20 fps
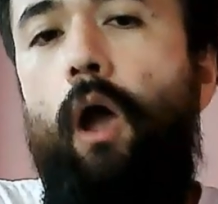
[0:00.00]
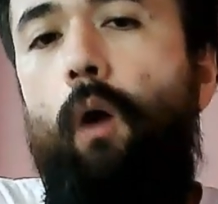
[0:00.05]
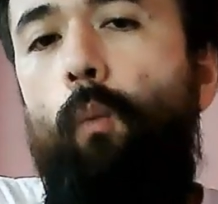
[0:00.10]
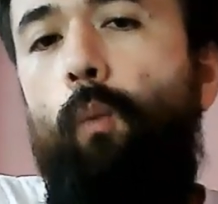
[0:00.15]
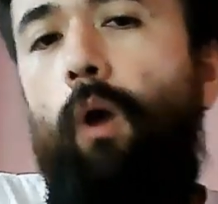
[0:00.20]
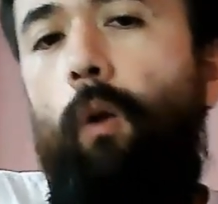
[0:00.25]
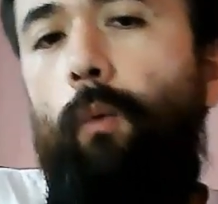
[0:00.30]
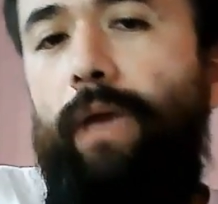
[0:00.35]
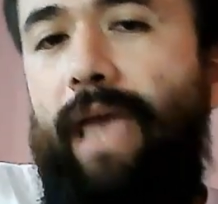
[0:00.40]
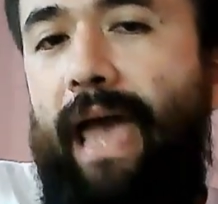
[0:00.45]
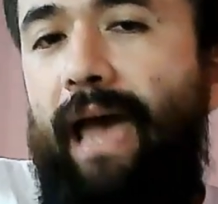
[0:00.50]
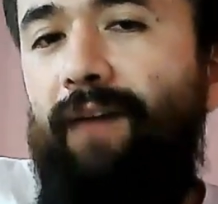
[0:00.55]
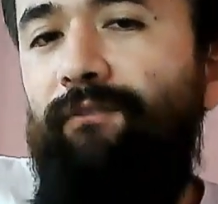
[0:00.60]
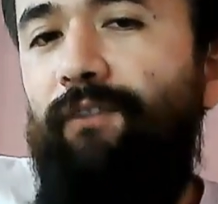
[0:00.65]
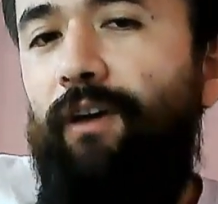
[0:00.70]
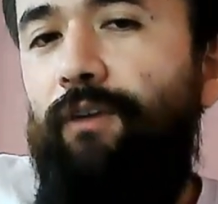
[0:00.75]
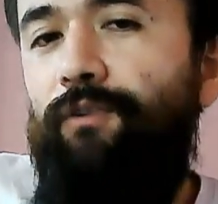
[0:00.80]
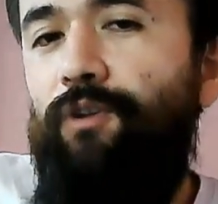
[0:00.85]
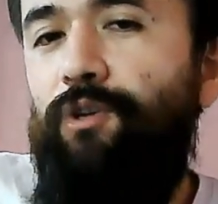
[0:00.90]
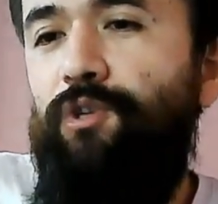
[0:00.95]
well, we
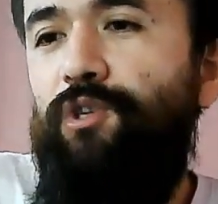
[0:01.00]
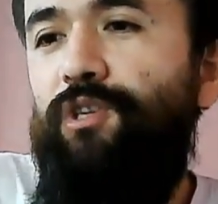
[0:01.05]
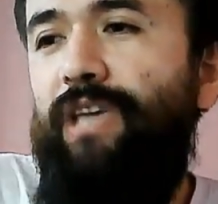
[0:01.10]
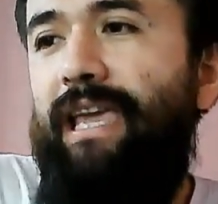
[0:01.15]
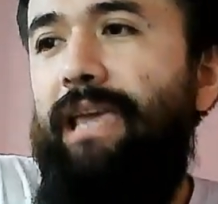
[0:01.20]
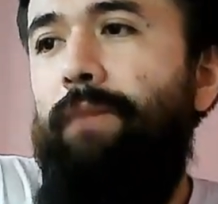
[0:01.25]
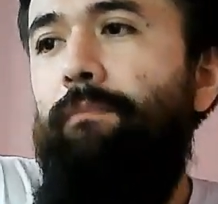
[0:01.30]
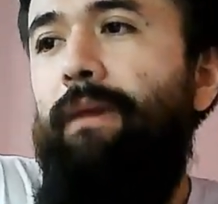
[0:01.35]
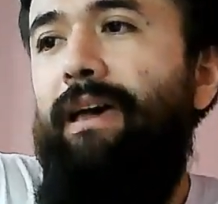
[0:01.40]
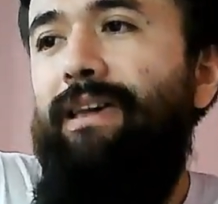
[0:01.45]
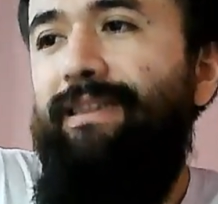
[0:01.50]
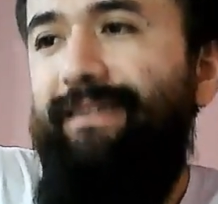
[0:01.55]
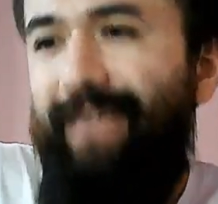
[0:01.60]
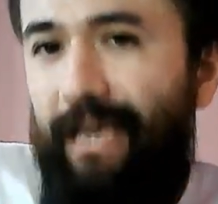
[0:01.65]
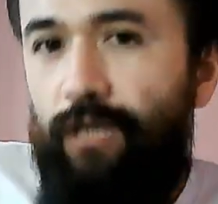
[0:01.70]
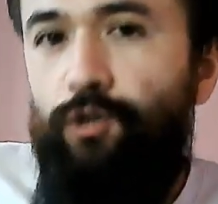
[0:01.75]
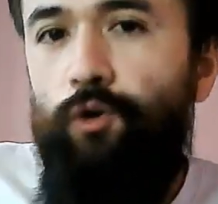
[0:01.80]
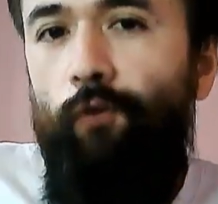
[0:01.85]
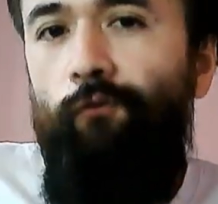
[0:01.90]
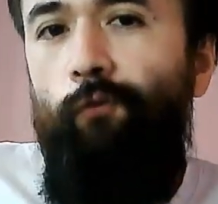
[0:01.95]
have the same
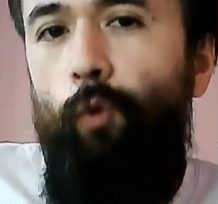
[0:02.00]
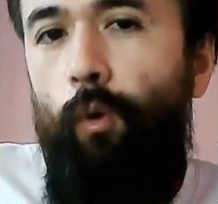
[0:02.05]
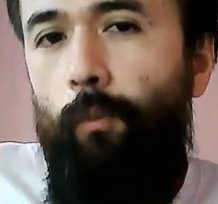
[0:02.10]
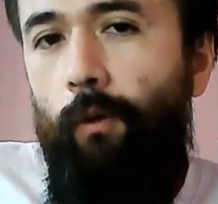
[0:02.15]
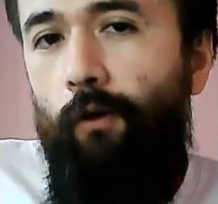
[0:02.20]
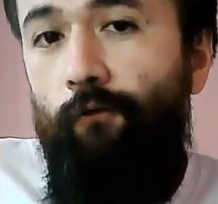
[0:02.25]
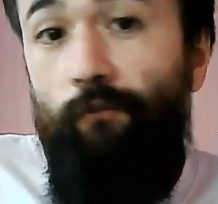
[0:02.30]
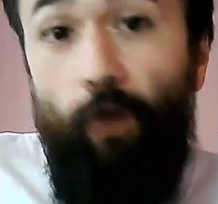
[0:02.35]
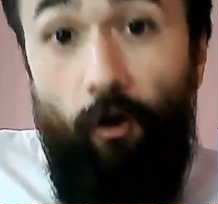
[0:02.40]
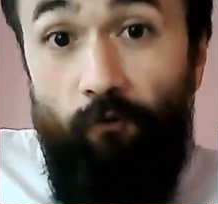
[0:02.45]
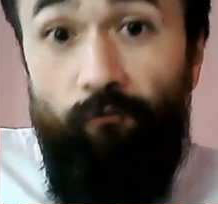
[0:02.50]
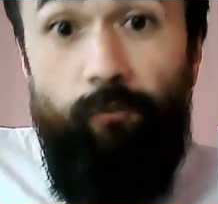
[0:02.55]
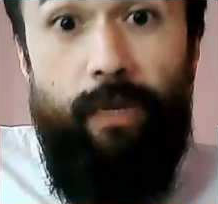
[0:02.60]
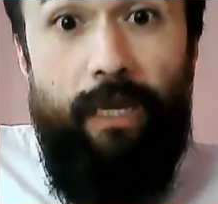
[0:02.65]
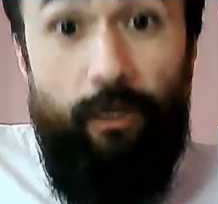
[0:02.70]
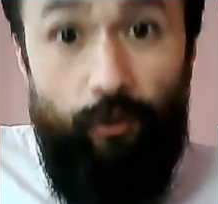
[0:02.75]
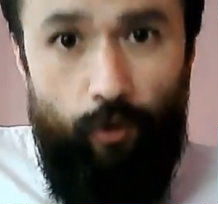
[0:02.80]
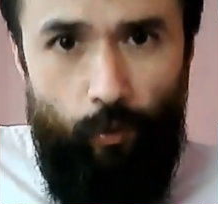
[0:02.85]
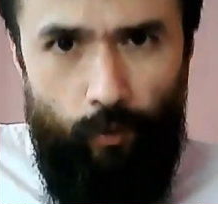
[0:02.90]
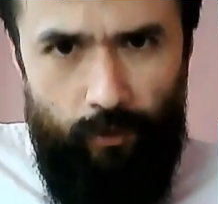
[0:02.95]
essential form of
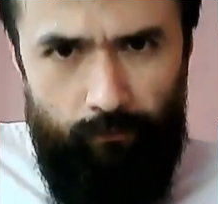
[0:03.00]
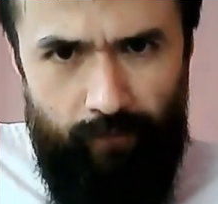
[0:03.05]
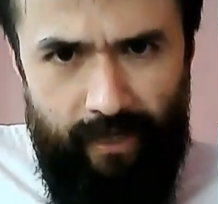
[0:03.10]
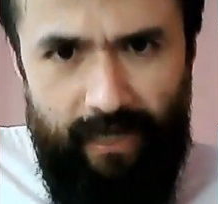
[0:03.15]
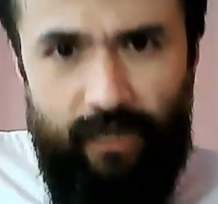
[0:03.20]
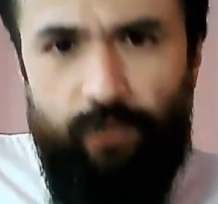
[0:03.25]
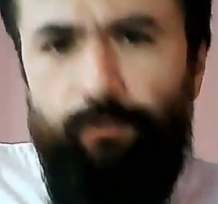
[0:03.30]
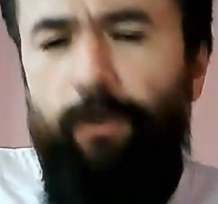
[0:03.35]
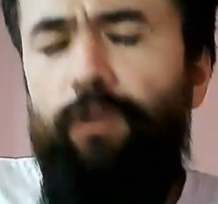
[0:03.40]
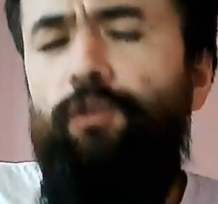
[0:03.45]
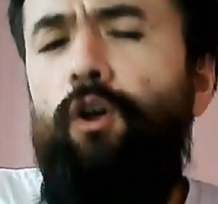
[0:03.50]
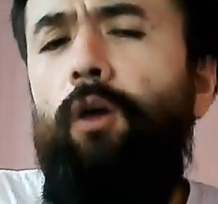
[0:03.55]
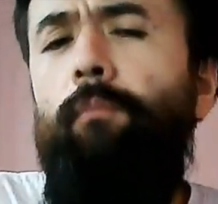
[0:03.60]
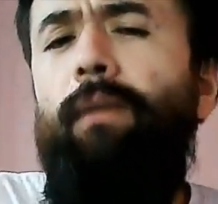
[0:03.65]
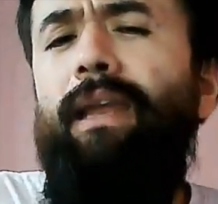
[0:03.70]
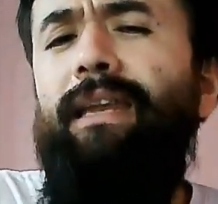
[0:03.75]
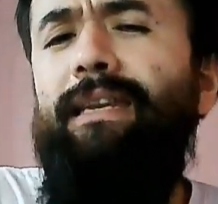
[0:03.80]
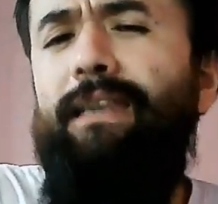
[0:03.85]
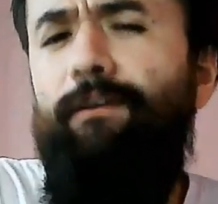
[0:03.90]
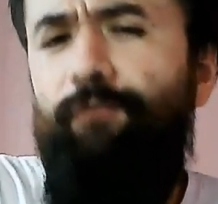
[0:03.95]
being knowing beings, but there are
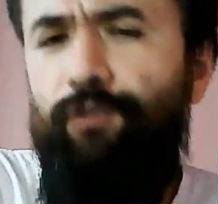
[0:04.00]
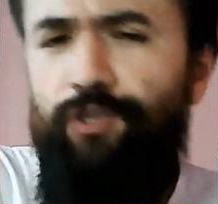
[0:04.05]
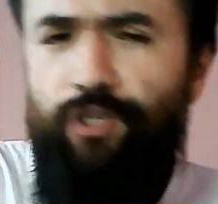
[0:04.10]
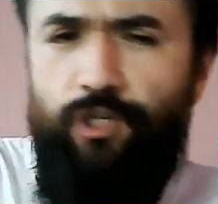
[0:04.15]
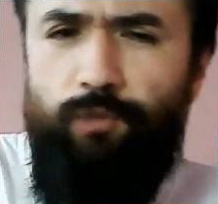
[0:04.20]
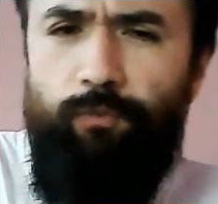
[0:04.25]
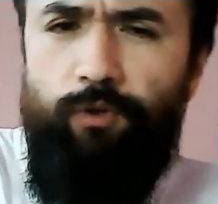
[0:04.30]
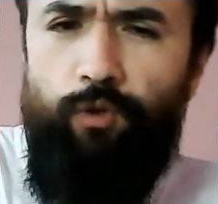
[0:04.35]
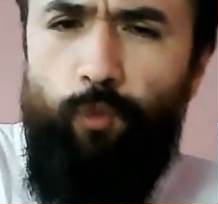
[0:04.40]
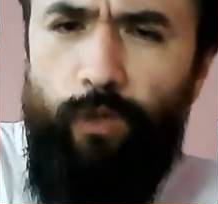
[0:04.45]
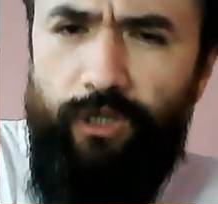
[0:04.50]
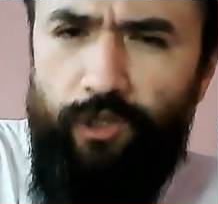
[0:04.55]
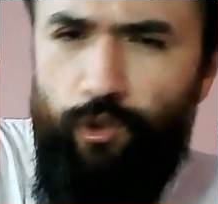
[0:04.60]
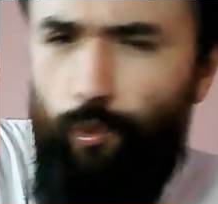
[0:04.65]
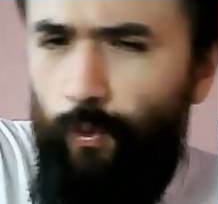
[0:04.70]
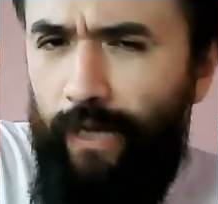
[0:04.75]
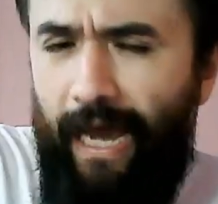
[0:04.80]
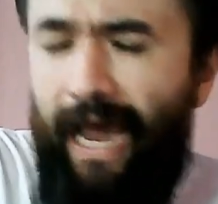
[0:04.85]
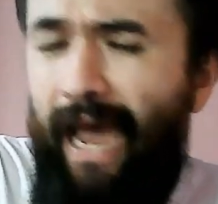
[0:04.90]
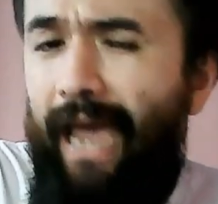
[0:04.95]
many differences between
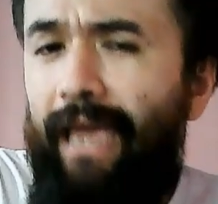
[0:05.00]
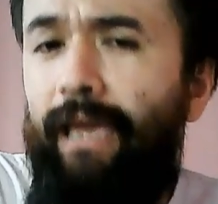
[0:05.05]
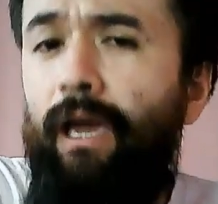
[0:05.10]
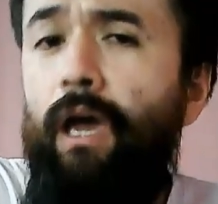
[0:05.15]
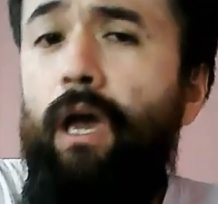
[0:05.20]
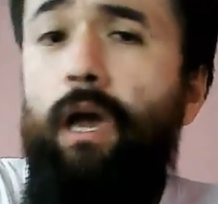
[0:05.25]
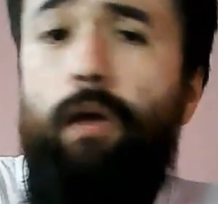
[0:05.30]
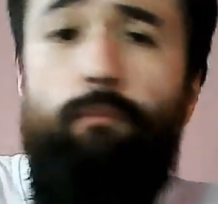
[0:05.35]
you and I,